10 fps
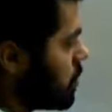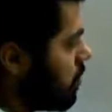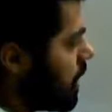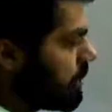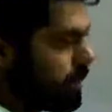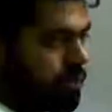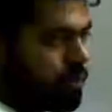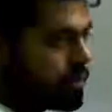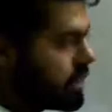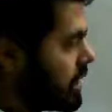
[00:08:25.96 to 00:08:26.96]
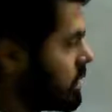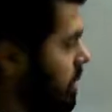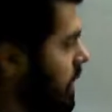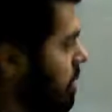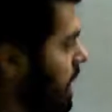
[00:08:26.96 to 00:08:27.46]
So whatever force is
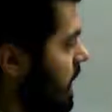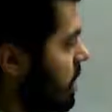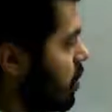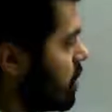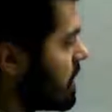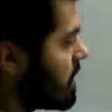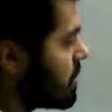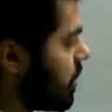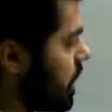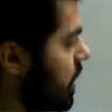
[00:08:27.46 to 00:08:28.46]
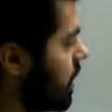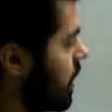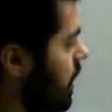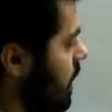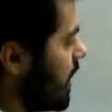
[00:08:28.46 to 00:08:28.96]
being applied through this string,
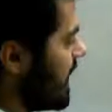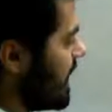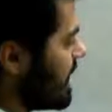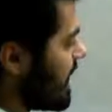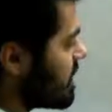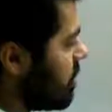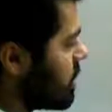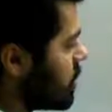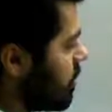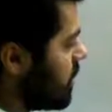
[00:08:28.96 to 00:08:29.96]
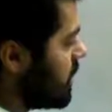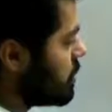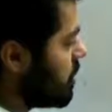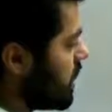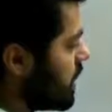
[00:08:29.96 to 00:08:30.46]
the acceleration of
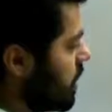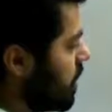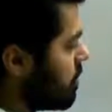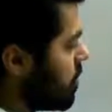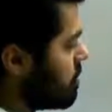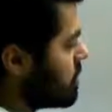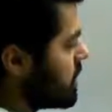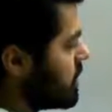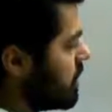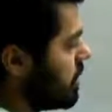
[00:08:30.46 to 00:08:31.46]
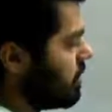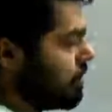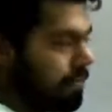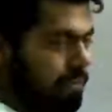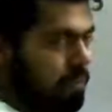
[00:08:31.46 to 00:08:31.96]
each particle of the object
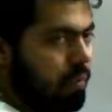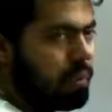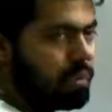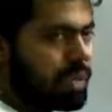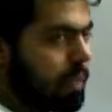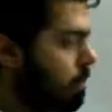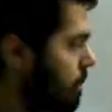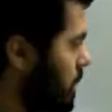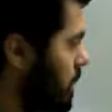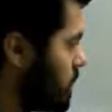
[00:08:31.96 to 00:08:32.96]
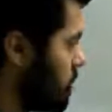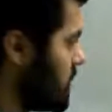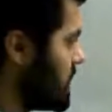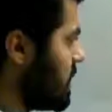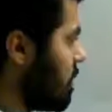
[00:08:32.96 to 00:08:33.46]
will be same. So
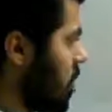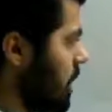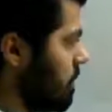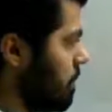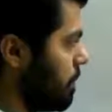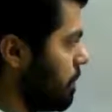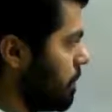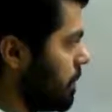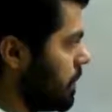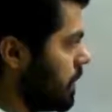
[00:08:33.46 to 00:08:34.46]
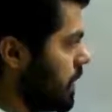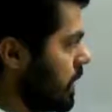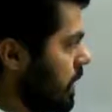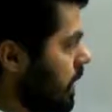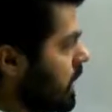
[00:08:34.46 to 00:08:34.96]
this is a body.
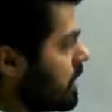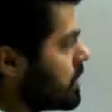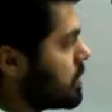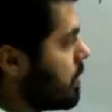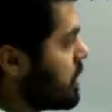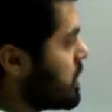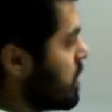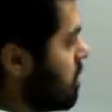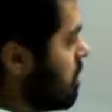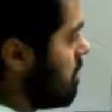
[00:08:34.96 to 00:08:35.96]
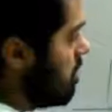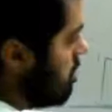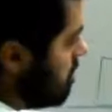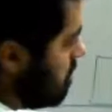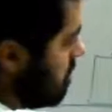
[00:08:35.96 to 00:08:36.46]
This person
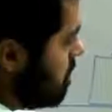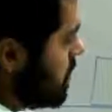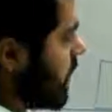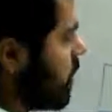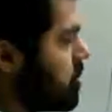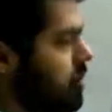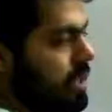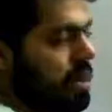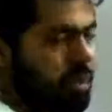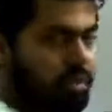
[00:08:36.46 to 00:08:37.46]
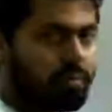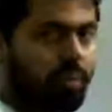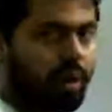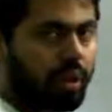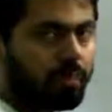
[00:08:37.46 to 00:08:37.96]
can also be termed as a
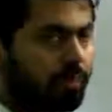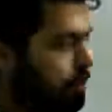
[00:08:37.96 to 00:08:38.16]
body.